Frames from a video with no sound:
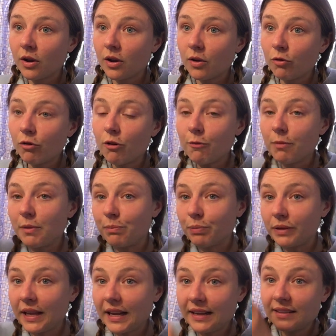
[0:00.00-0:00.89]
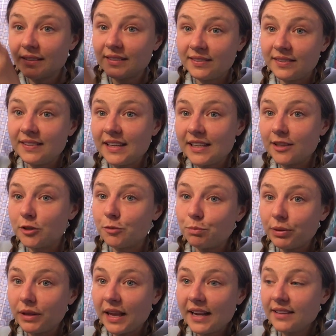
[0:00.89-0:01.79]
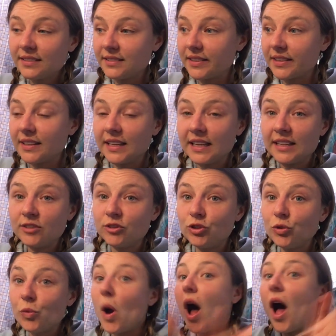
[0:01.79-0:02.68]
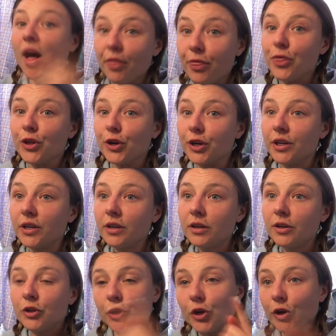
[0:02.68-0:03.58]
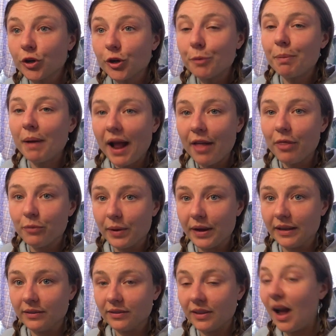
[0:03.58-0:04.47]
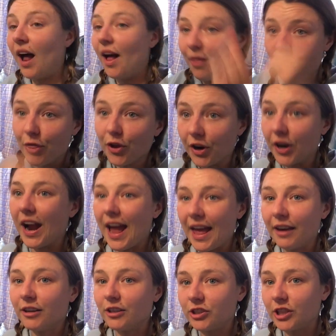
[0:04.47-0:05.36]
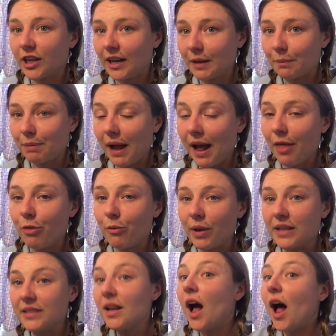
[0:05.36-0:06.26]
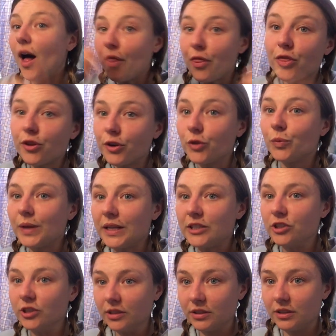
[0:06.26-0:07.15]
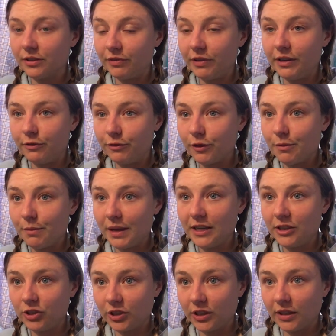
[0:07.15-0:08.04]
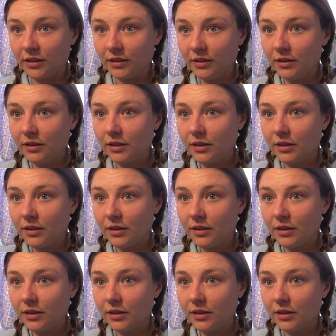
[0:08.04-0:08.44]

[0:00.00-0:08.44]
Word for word: will be plant seeds planted into other neural pathways, other energetic pathways, other regions of information.